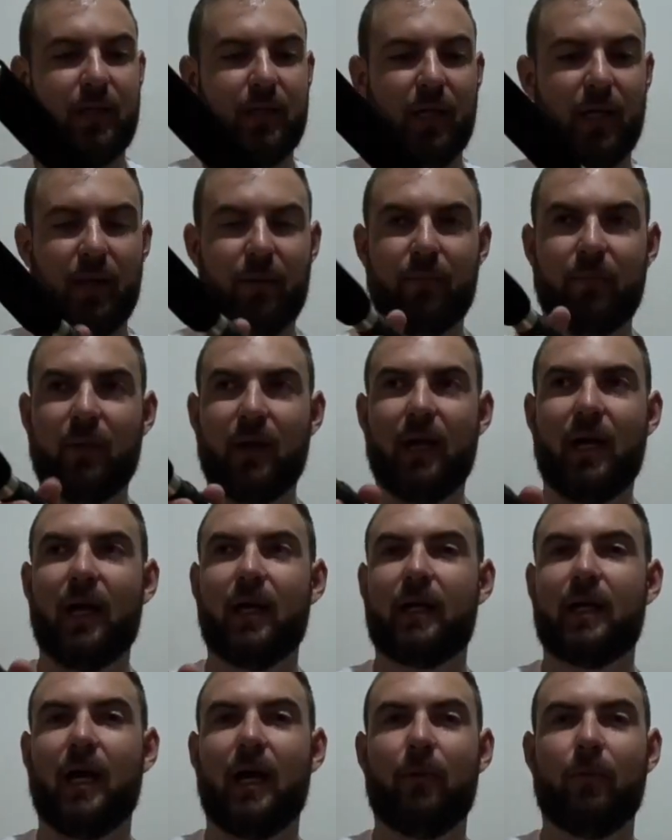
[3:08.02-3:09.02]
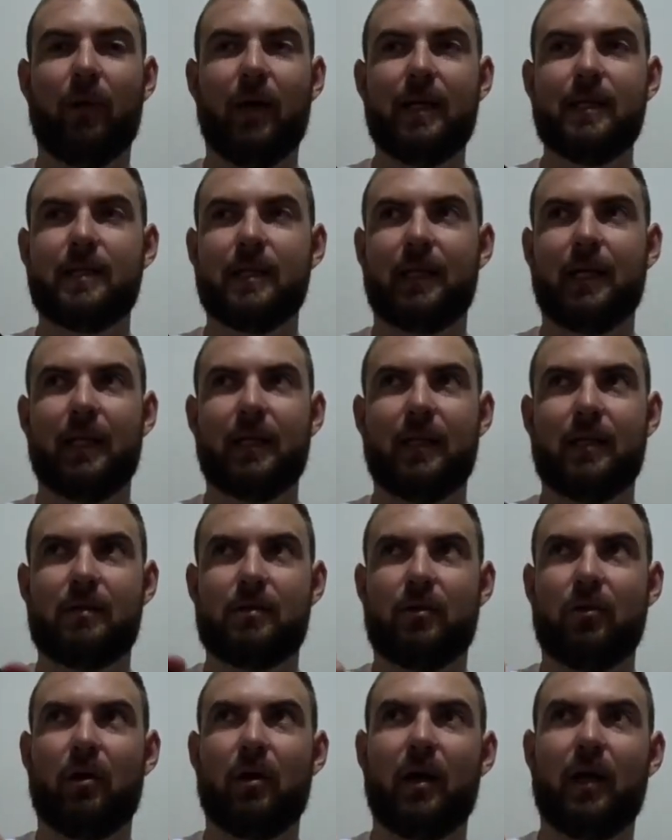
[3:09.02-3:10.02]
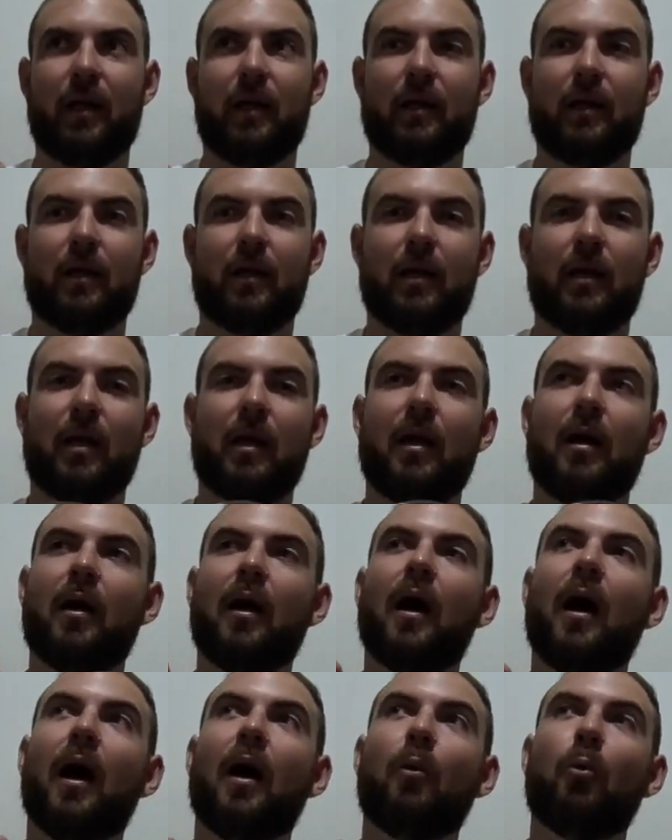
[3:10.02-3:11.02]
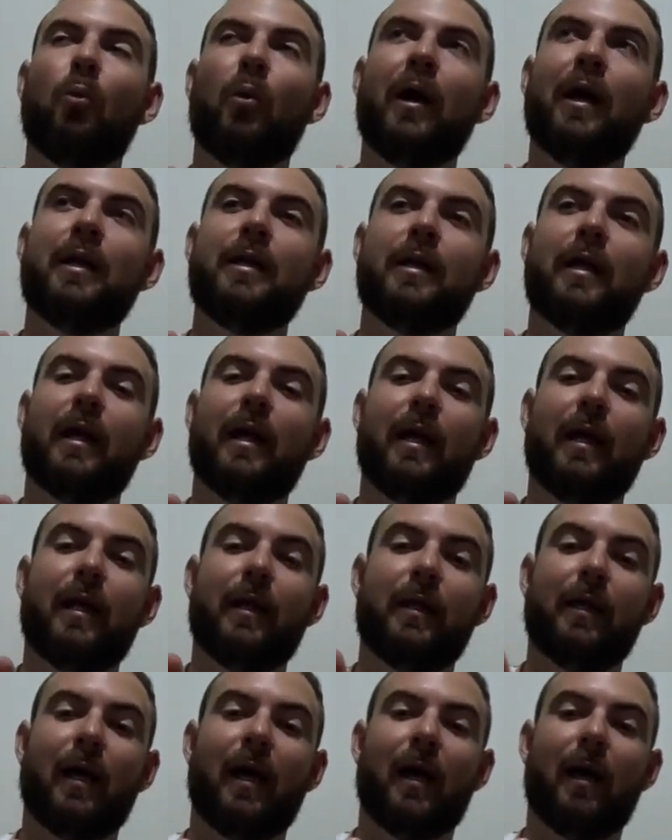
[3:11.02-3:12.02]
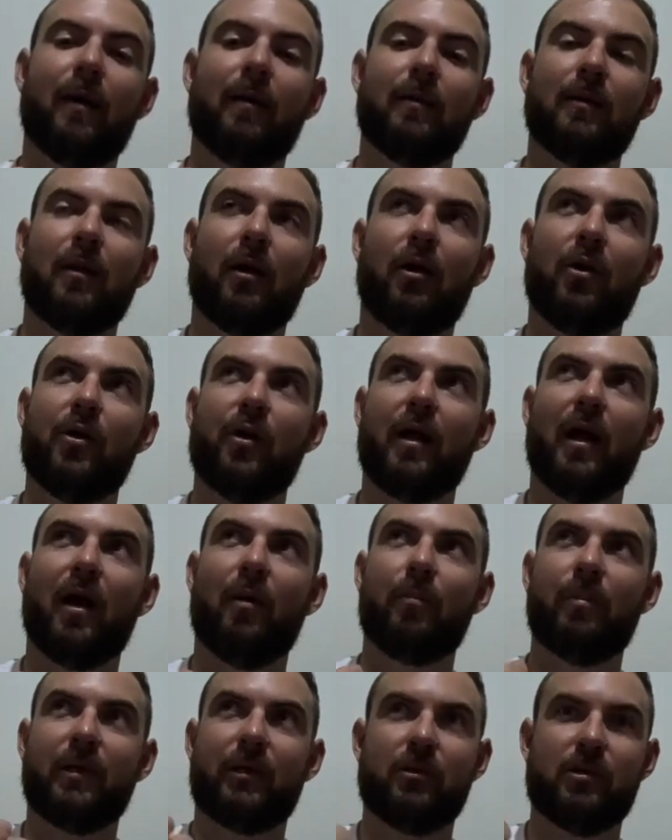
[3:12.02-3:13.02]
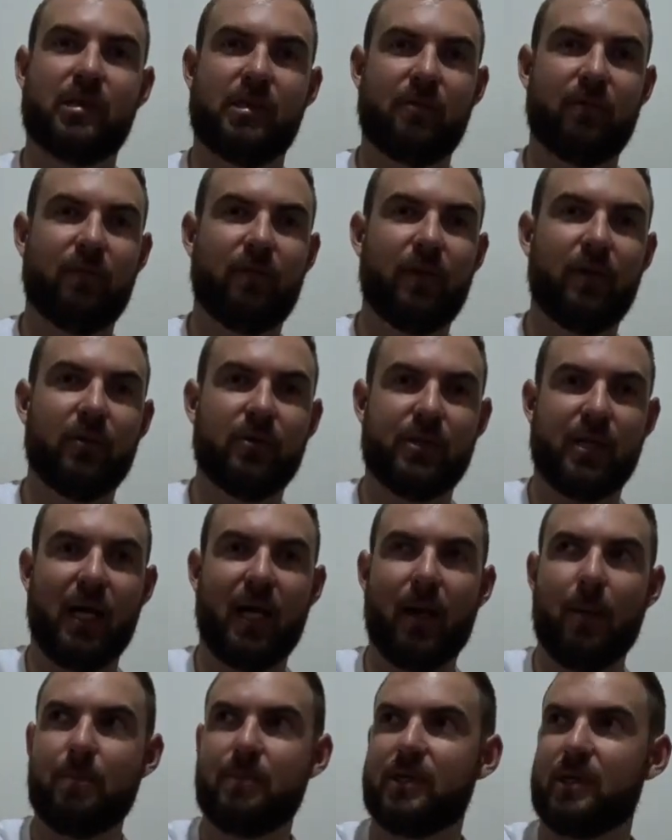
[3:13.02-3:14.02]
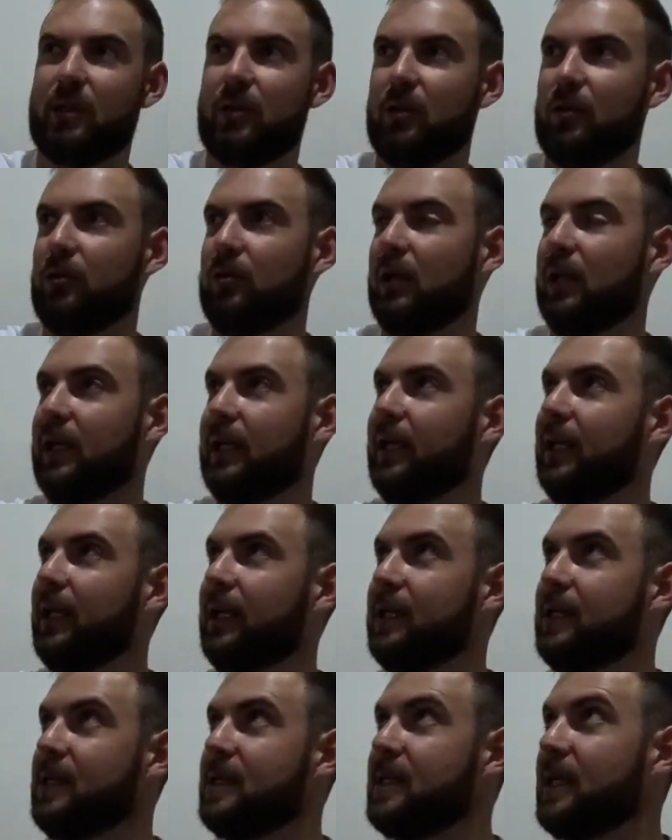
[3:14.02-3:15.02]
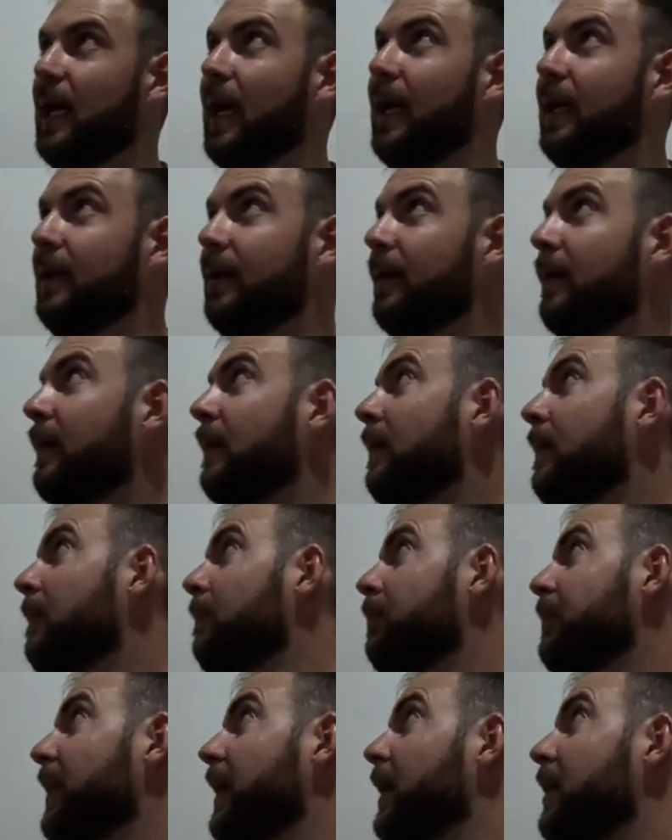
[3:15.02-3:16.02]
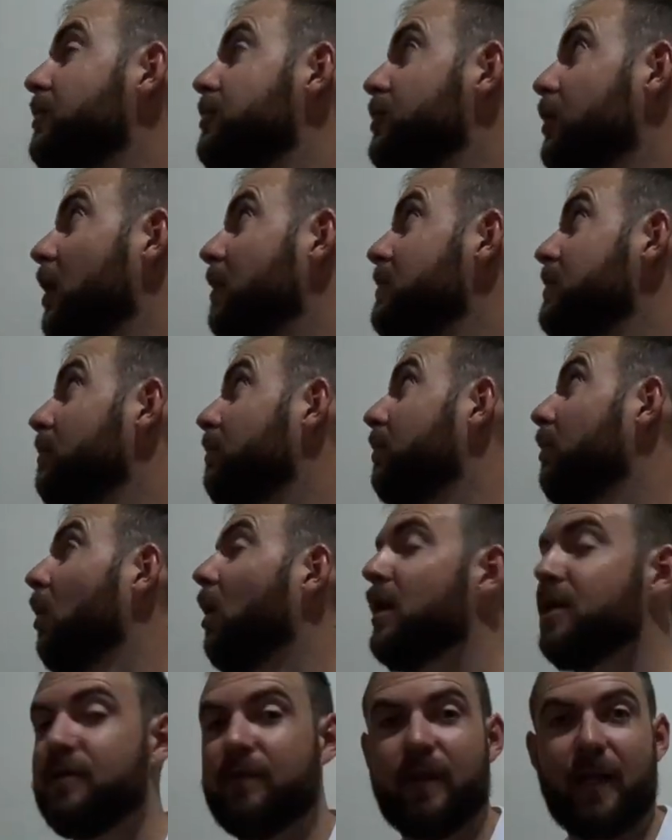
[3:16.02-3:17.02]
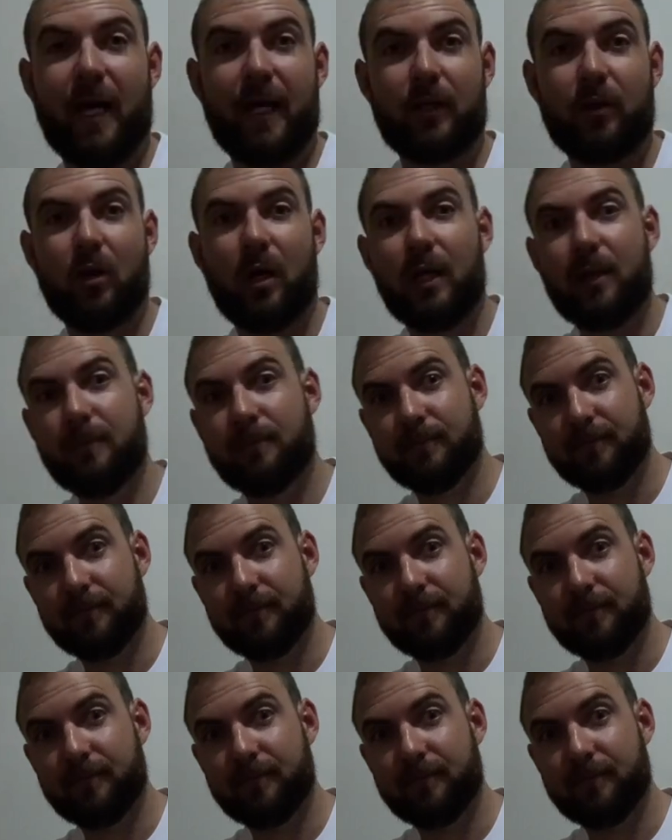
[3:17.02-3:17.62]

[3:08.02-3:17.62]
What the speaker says: yeah, can't wait to get this guy wet and loaded up because it feels absolutely insane. In terms of price for that guy,